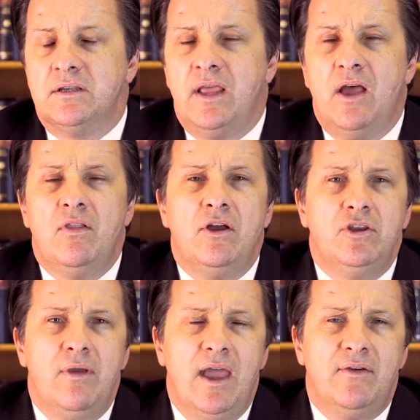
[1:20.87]
How long do
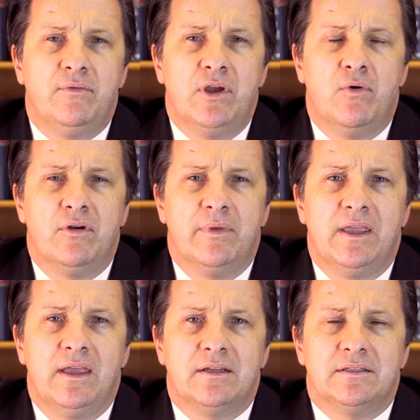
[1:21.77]
you have to record a
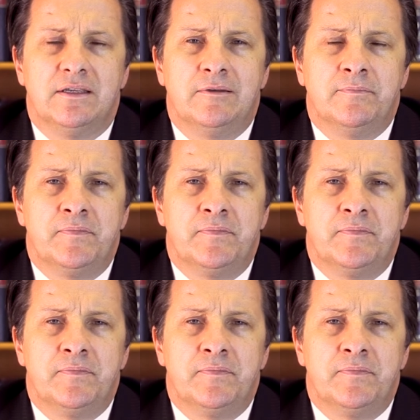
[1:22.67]
mechanics lien?